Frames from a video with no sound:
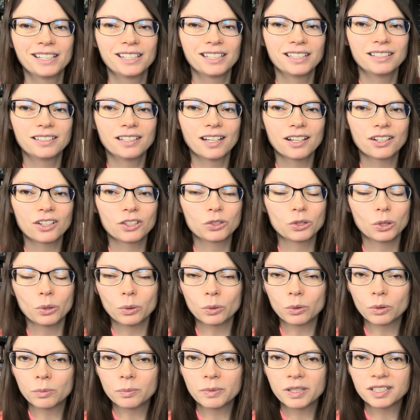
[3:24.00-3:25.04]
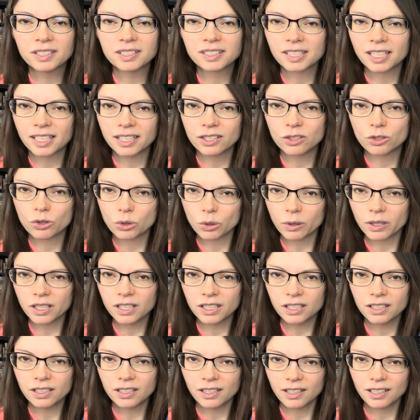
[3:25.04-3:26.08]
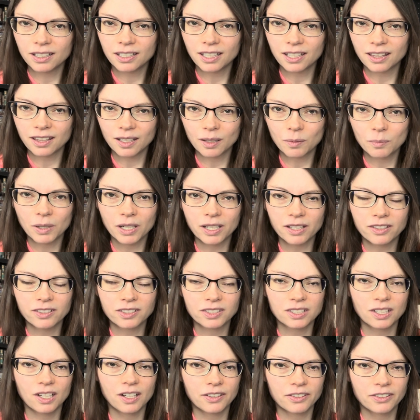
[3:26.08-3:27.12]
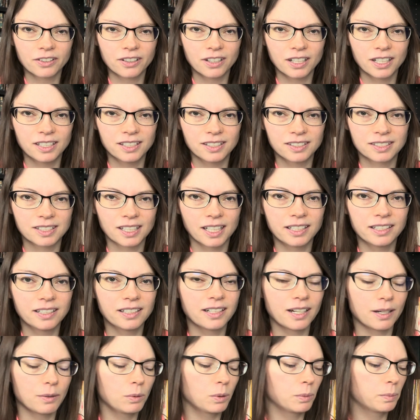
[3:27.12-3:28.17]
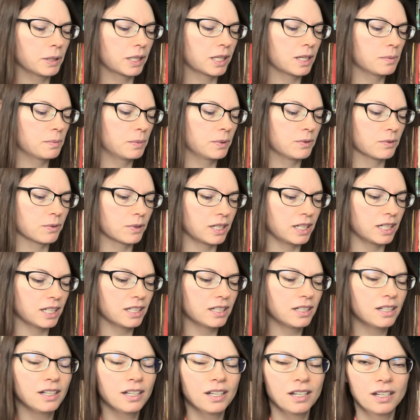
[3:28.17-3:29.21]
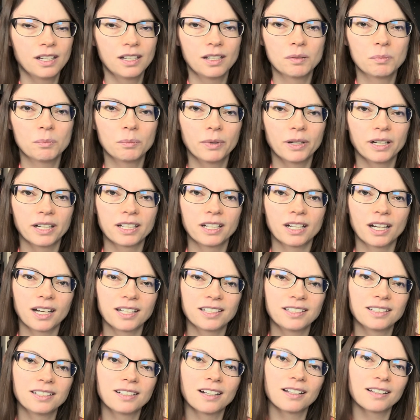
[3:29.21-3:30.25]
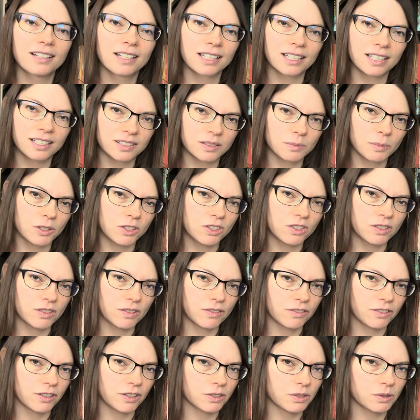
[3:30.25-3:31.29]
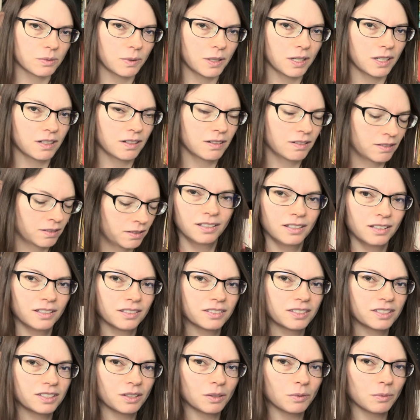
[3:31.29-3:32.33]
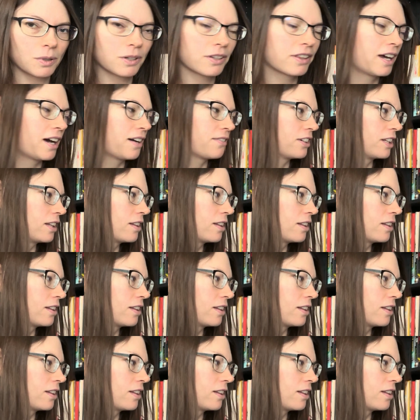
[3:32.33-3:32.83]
not a total miss. I enjoyed it. Anything by this author I decided I will pick up and read, but I did not like it as much as the first one. Still worth having